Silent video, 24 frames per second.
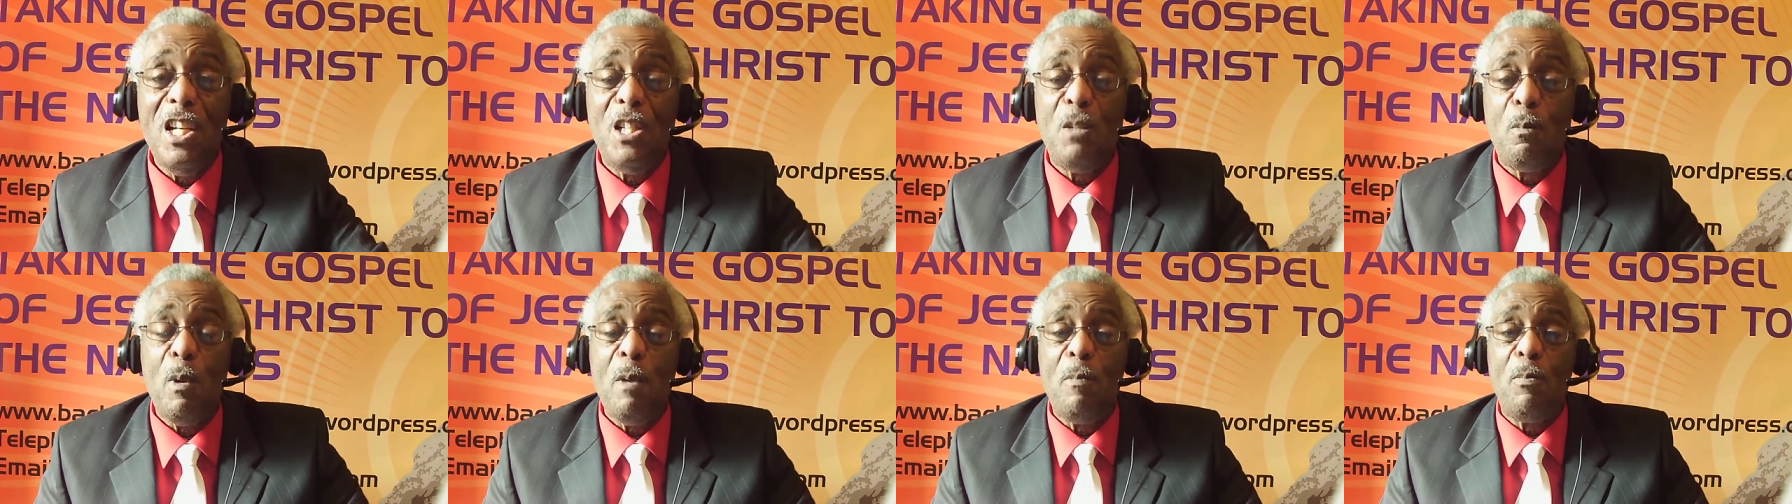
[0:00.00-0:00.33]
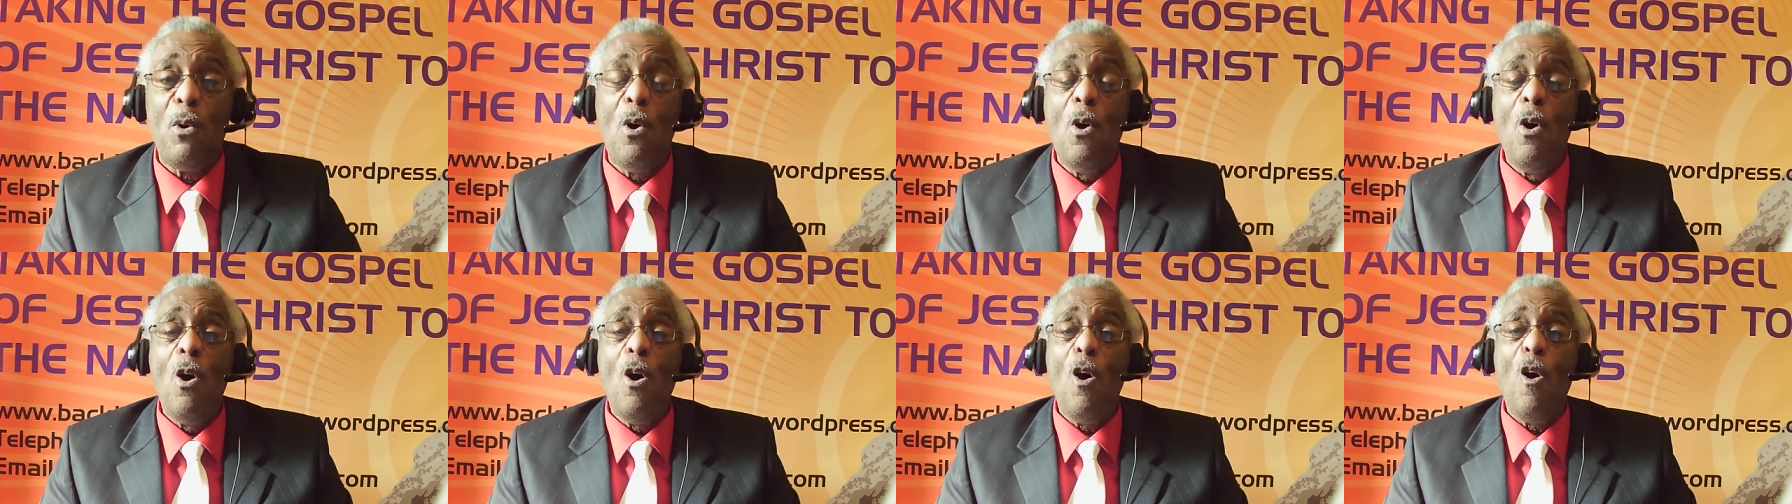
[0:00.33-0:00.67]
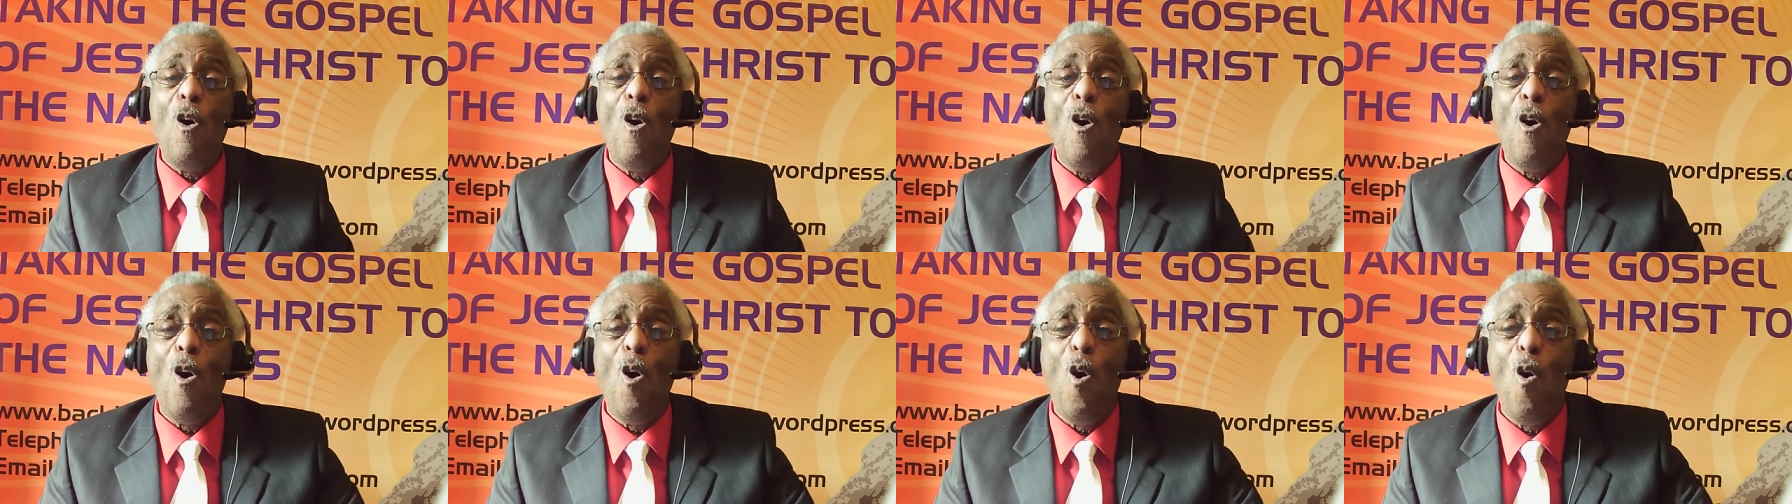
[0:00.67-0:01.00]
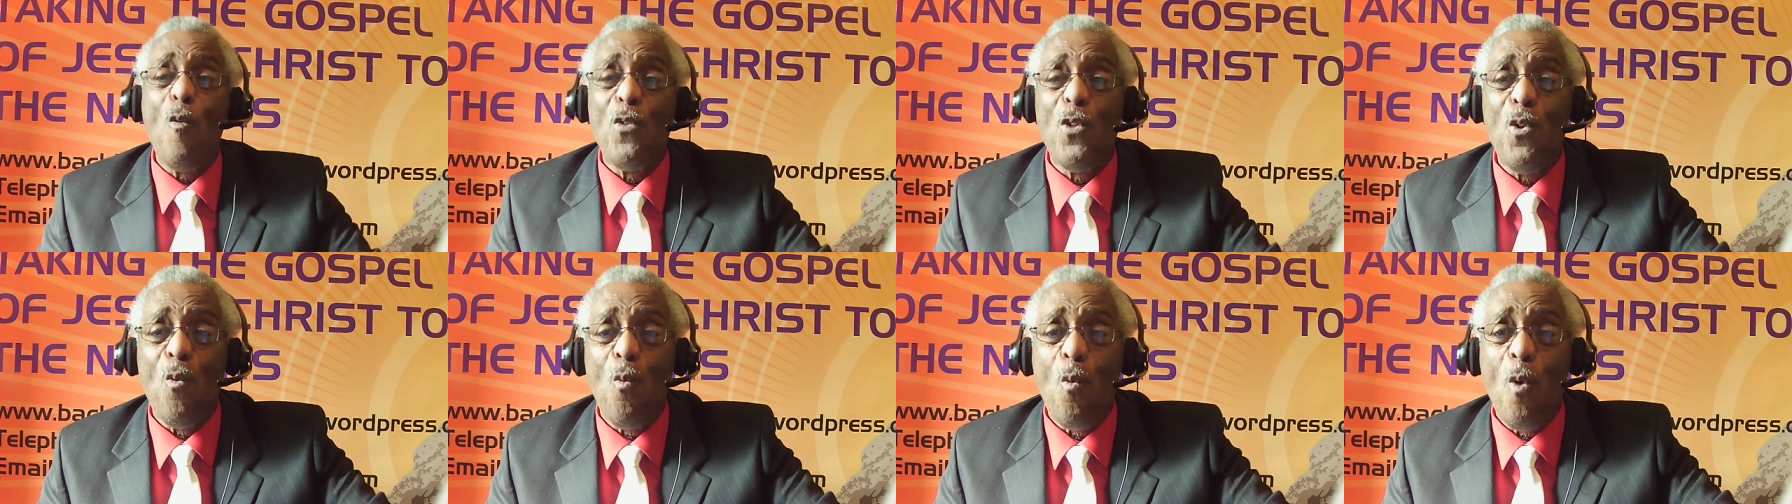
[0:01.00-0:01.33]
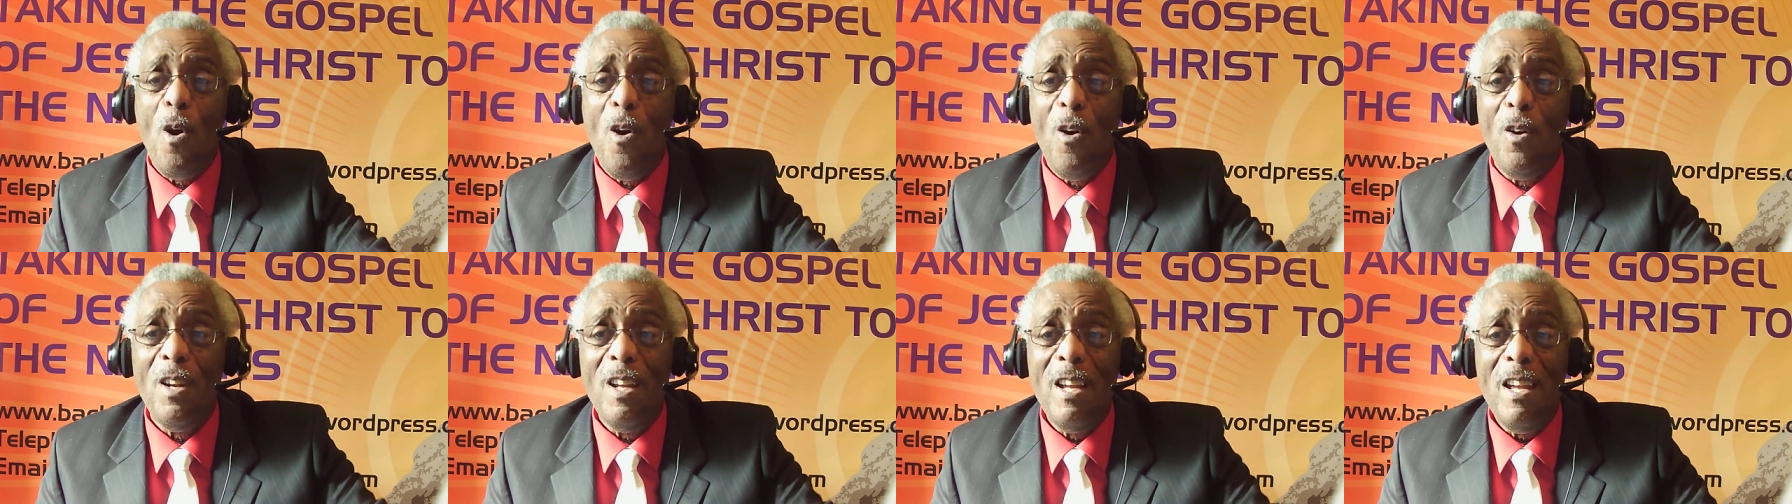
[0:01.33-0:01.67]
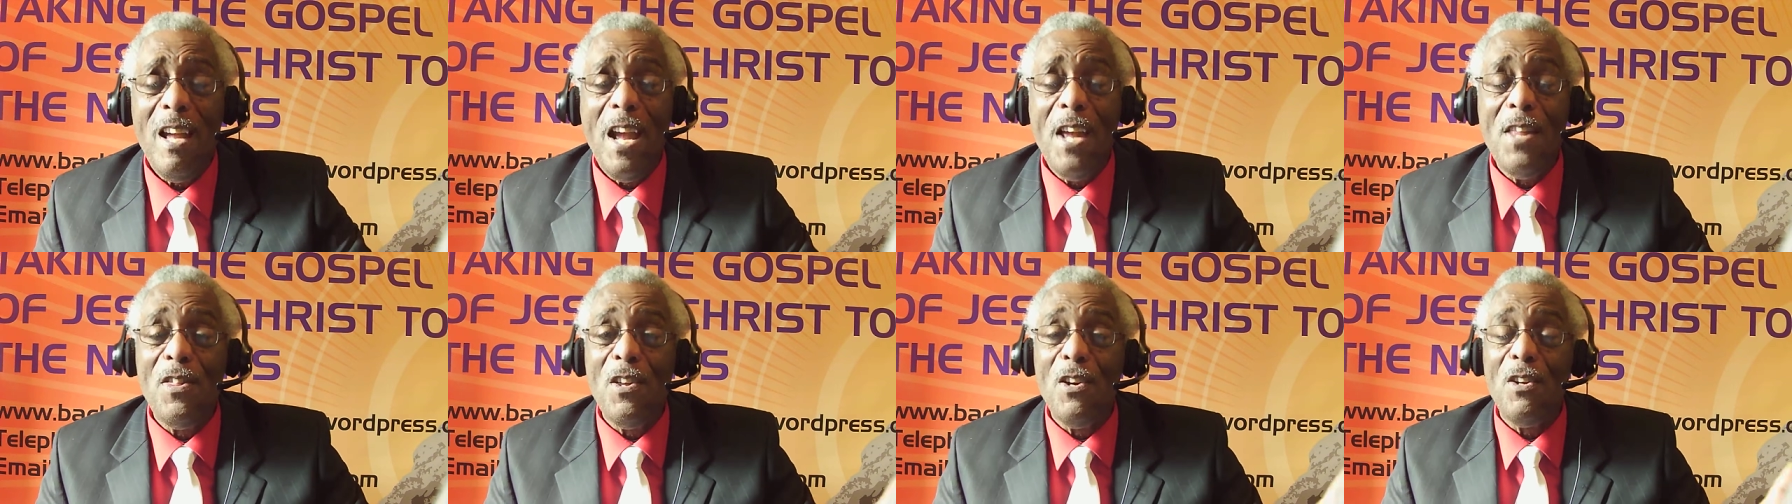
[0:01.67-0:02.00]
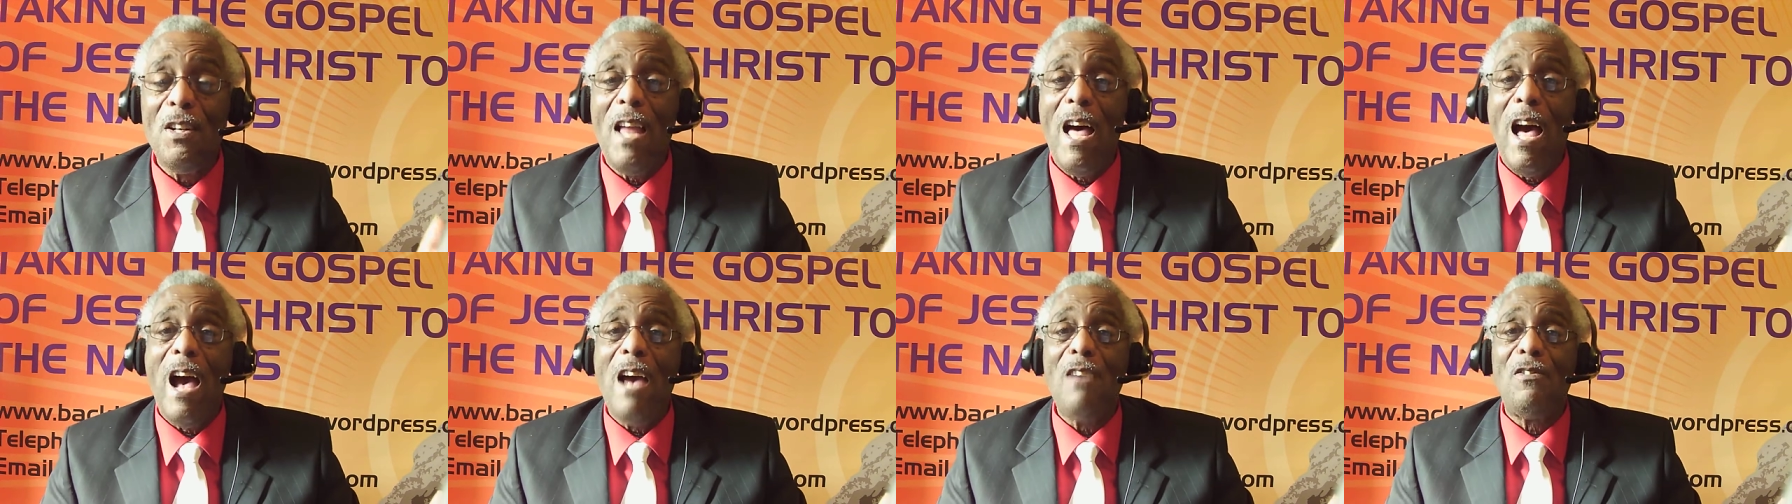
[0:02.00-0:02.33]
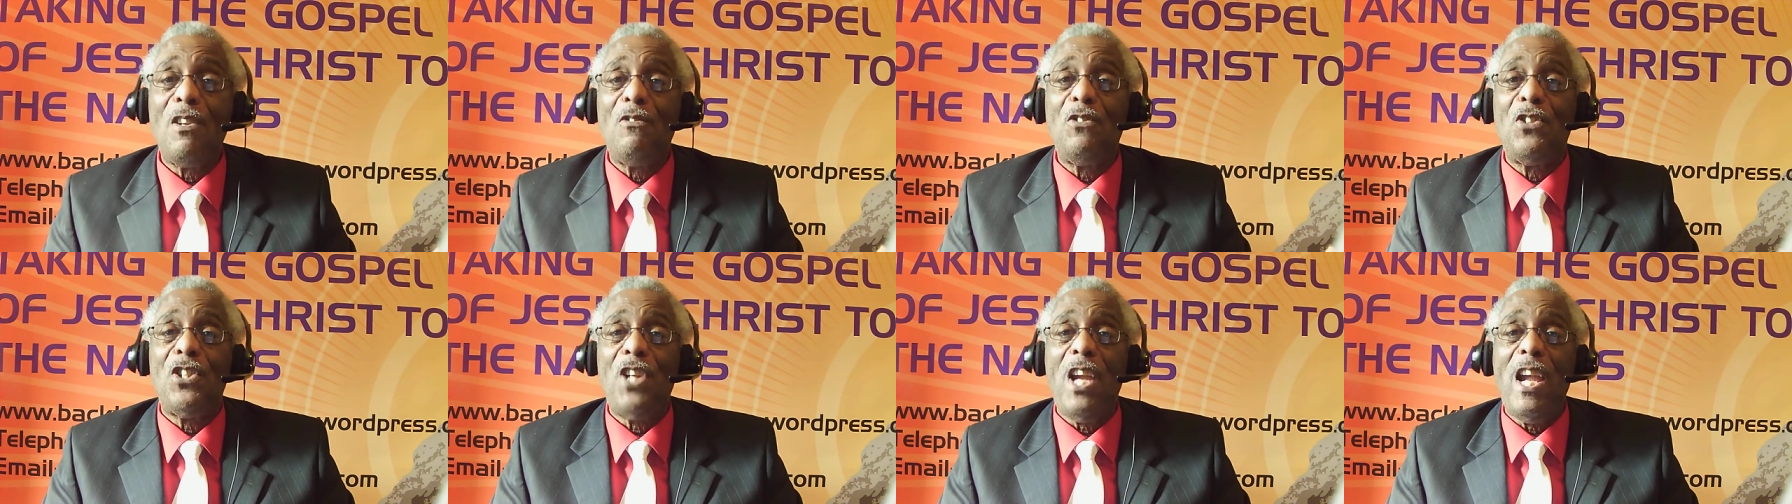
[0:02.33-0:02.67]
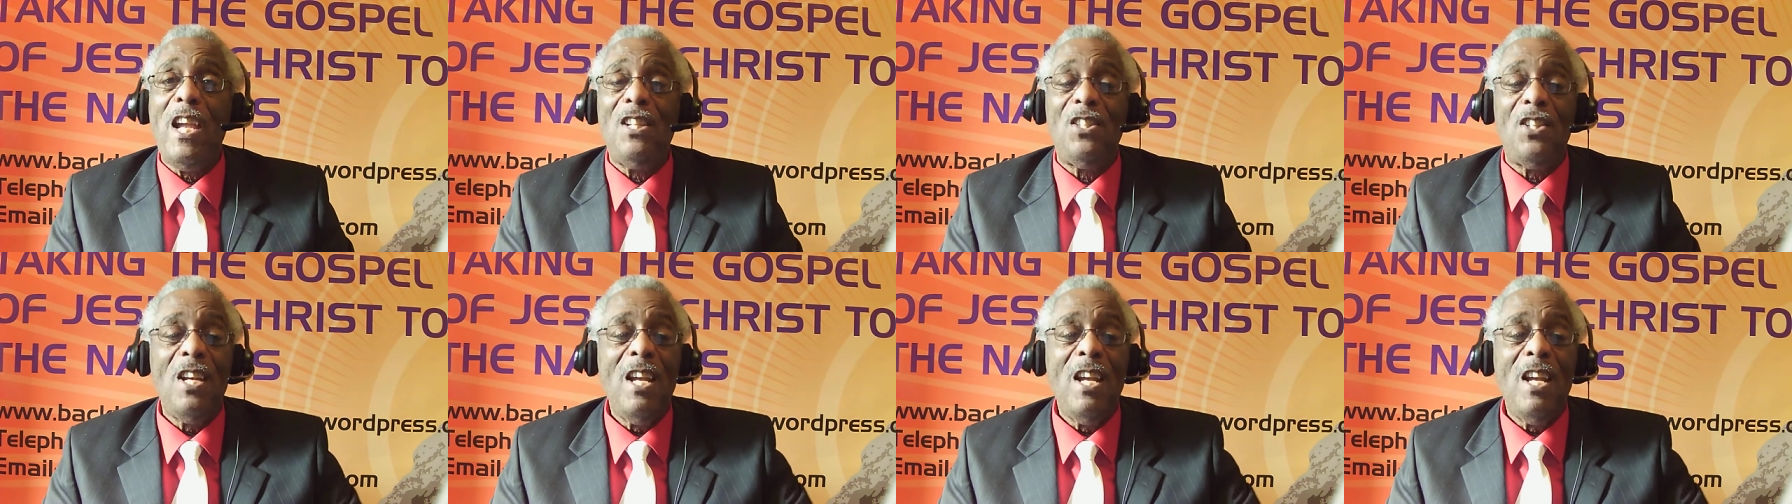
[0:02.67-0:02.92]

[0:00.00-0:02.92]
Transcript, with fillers: personally now can testify